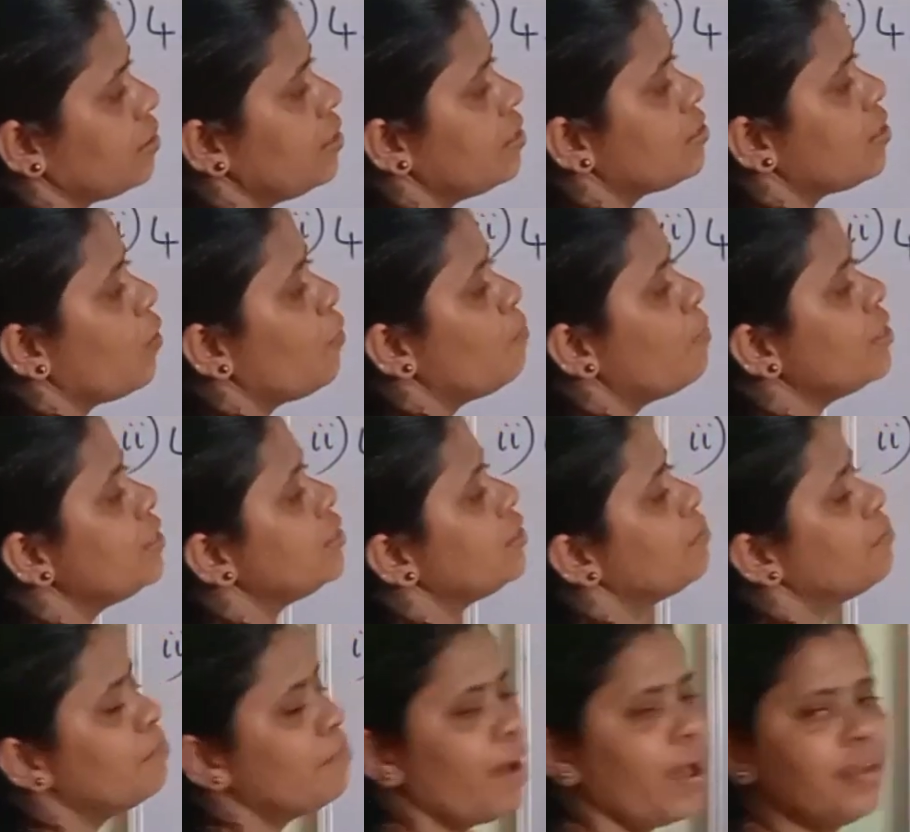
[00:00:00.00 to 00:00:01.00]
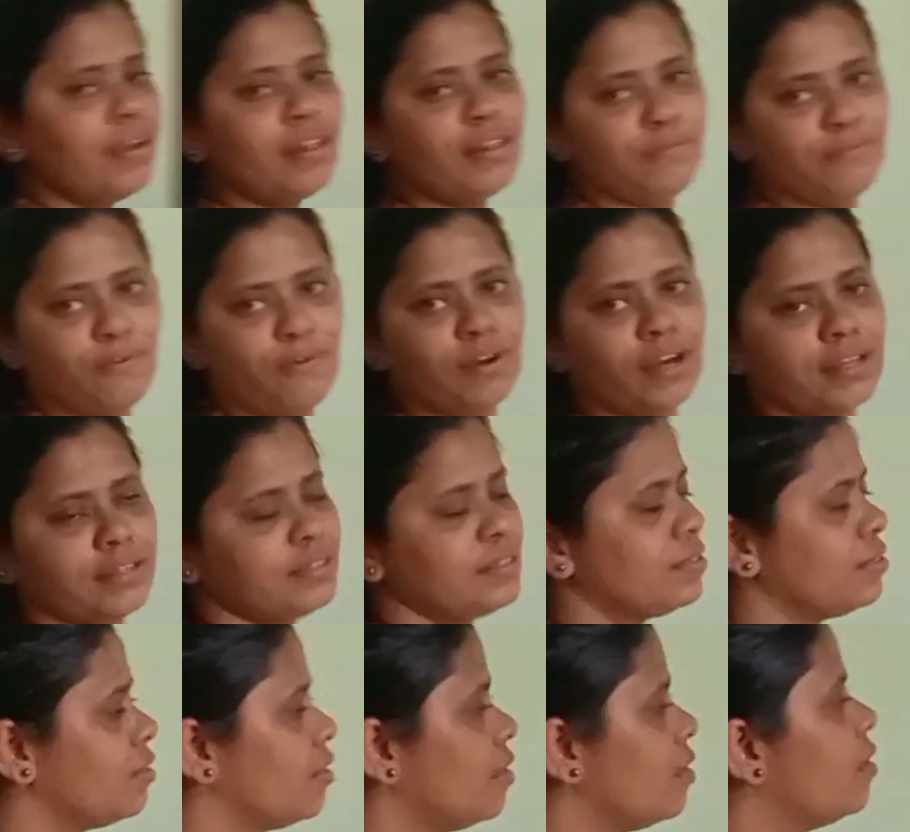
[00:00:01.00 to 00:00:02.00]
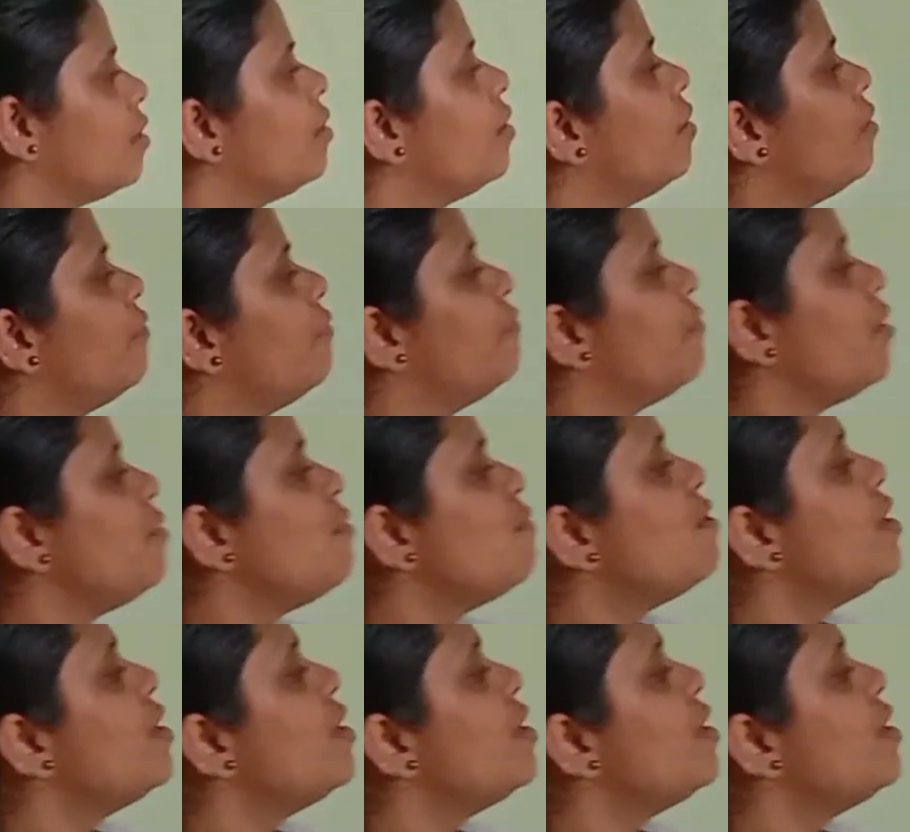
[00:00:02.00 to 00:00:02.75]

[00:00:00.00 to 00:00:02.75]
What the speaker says: is how much? Minus 4s. When we